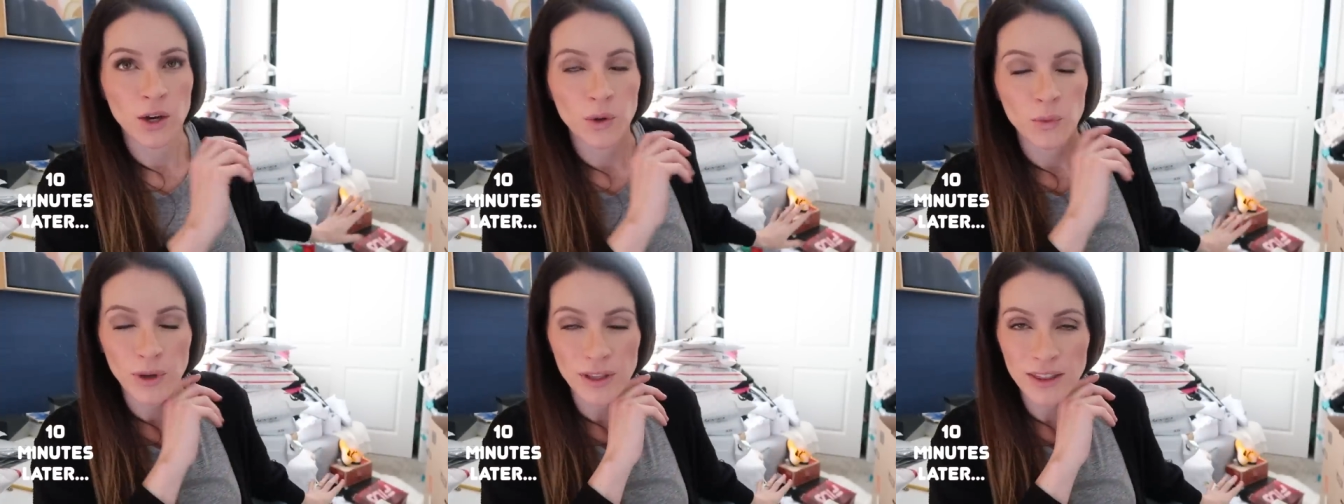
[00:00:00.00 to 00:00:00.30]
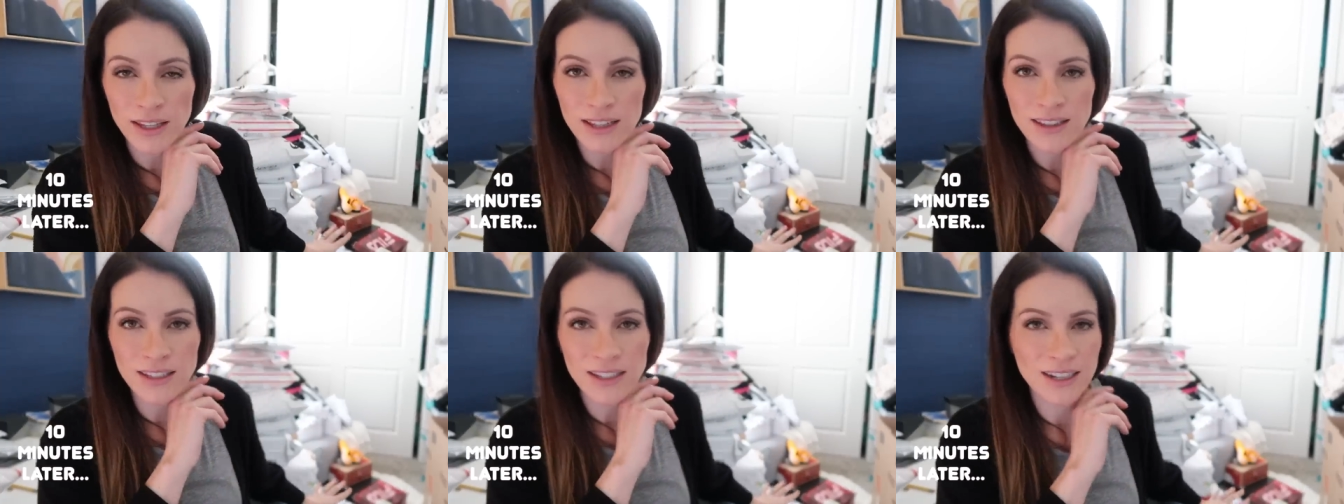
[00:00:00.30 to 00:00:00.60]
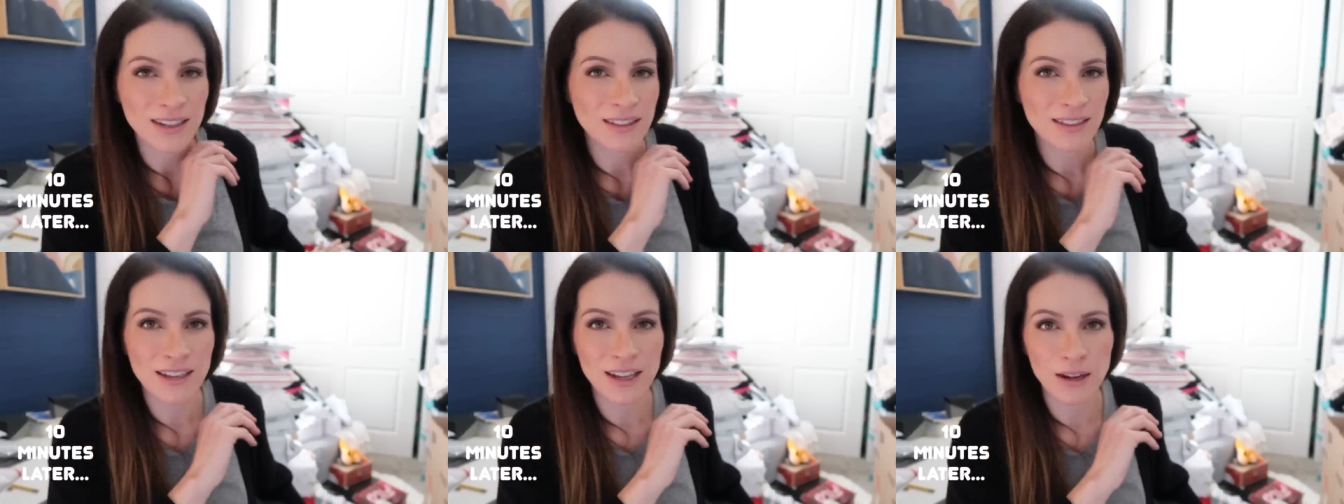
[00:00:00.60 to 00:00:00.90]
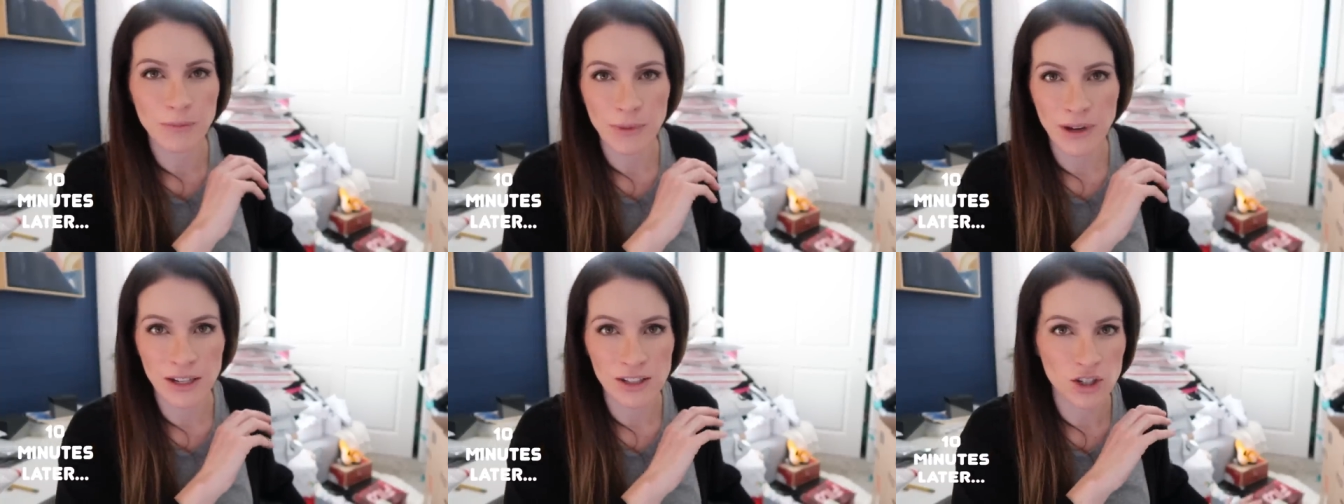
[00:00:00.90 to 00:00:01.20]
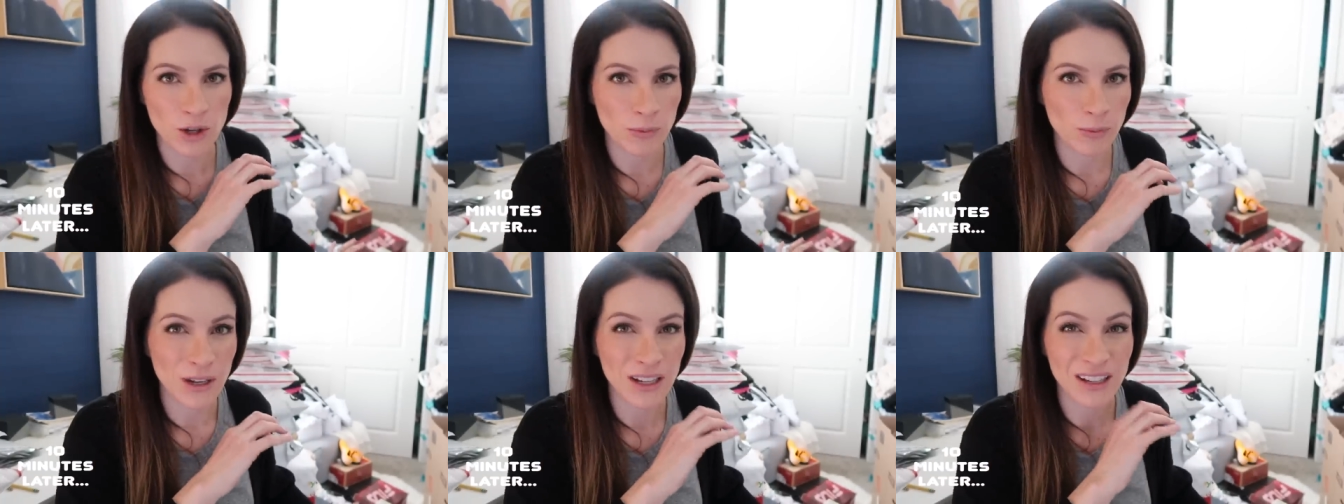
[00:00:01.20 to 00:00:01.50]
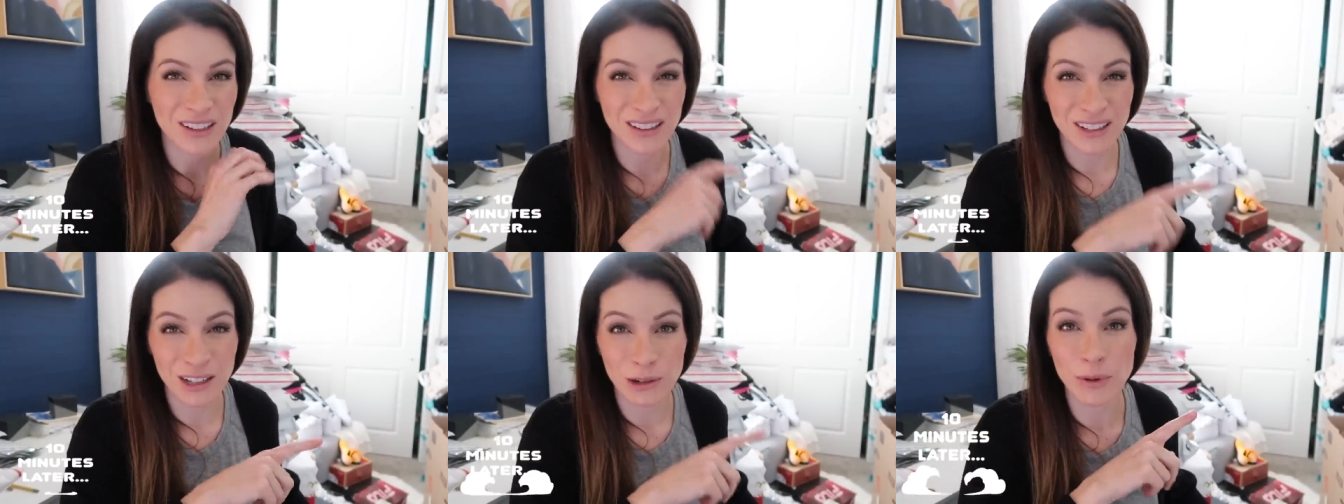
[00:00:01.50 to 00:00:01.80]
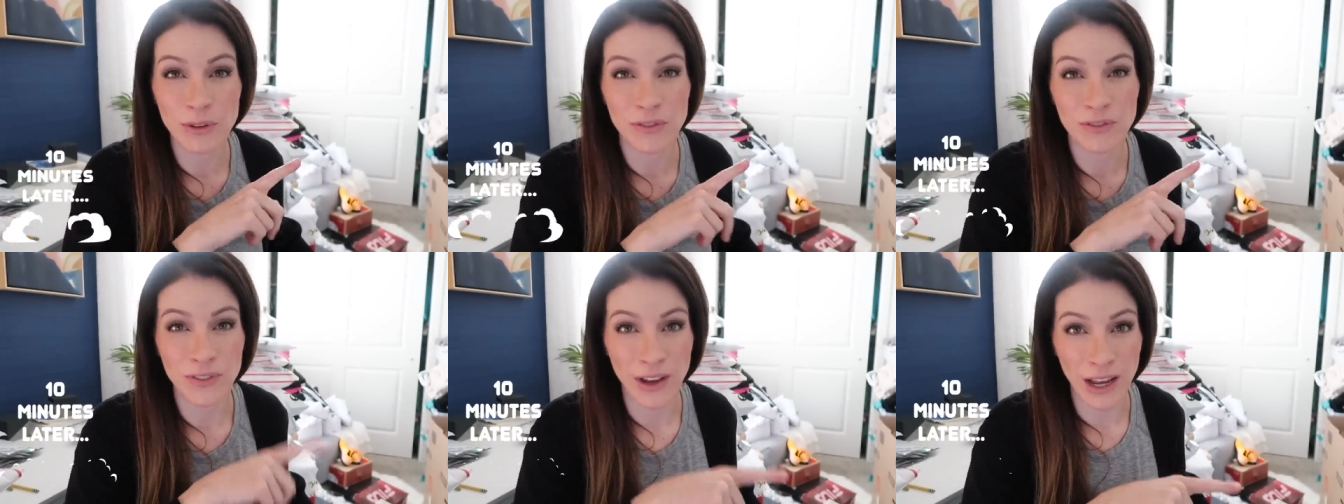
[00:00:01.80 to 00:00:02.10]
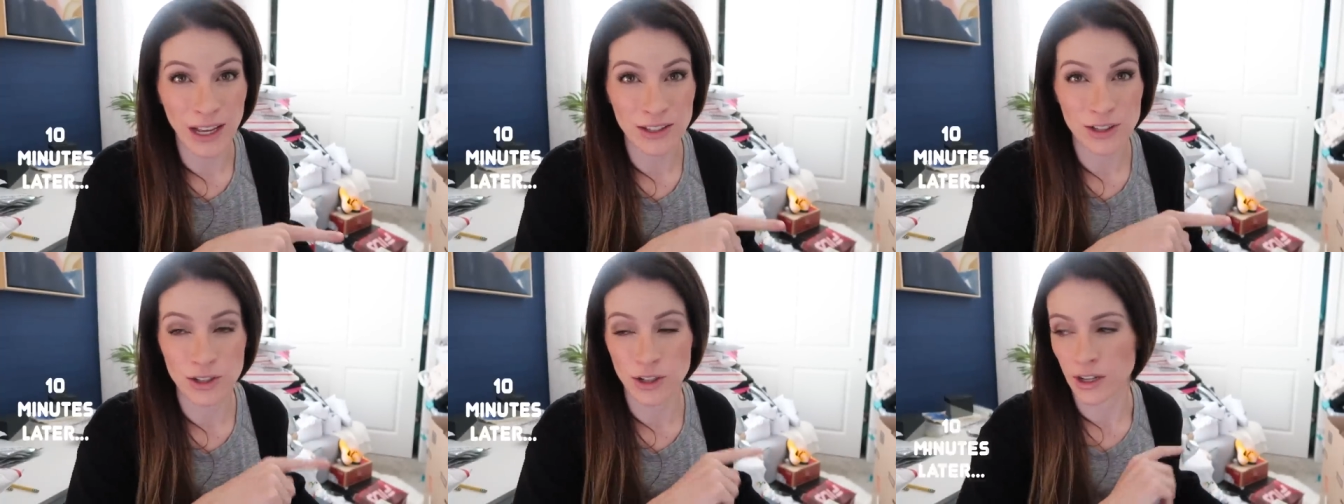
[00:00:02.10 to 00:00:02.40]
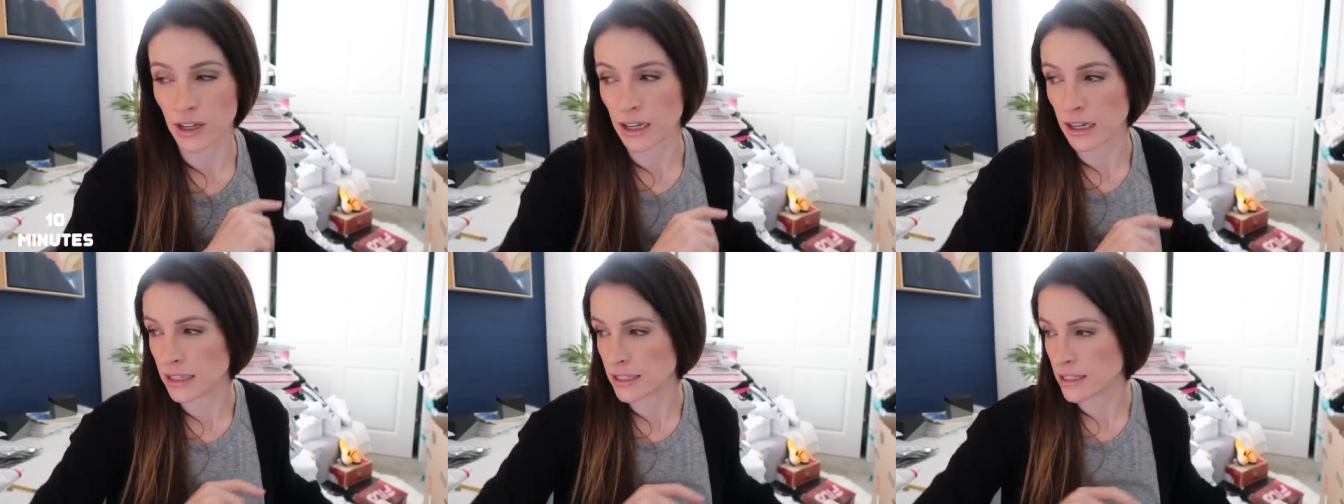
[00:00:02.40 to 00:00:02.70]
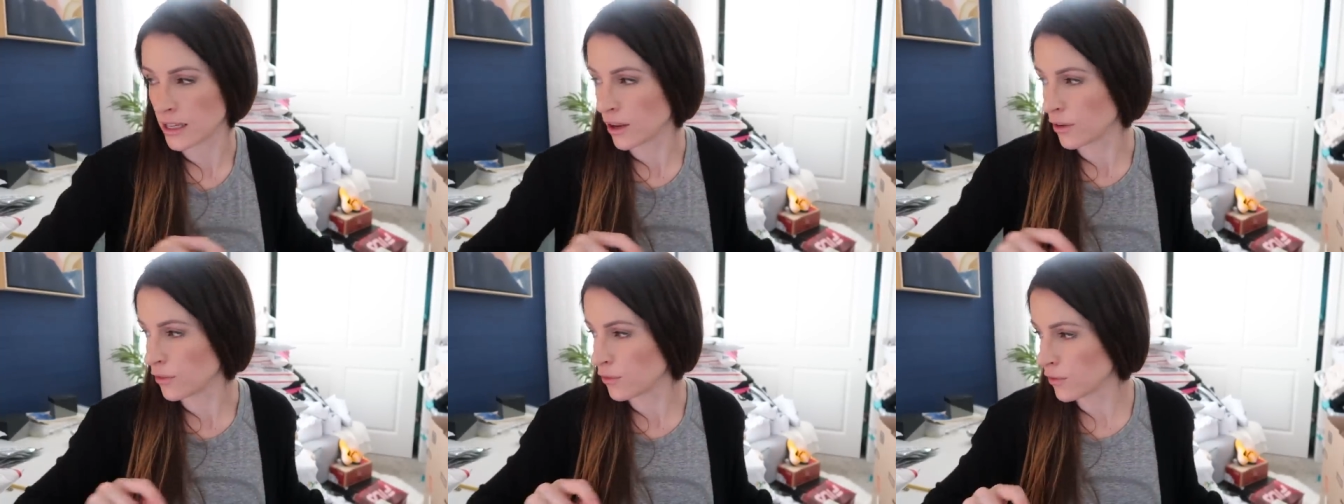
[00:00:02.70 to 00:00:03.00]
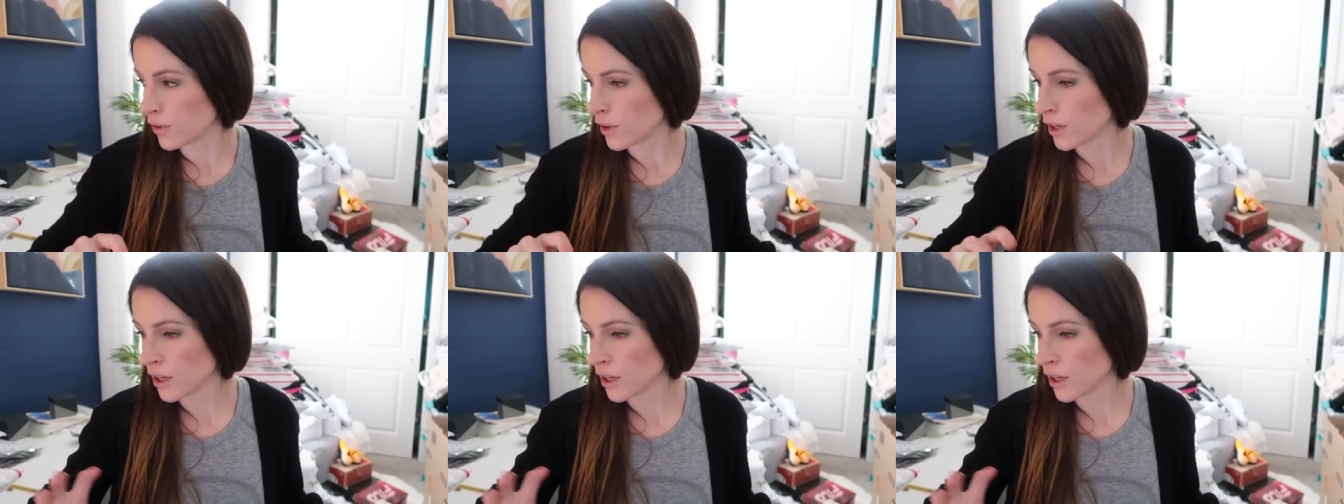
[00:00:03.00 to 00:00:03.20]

One thing that I think makes shipping a little bit faster is if